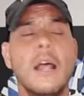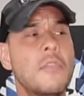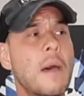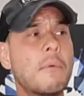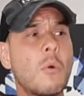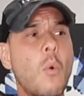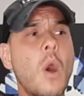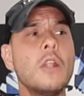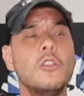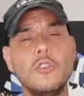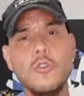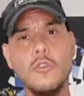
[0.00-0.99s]
Number
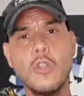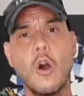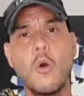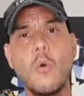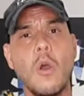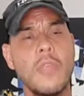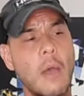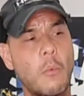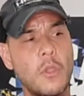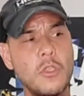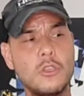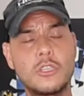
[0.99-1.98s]
one, you know that
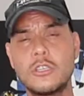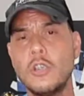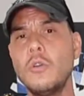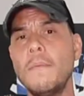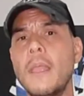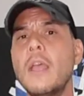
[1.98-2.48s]
when you shoot,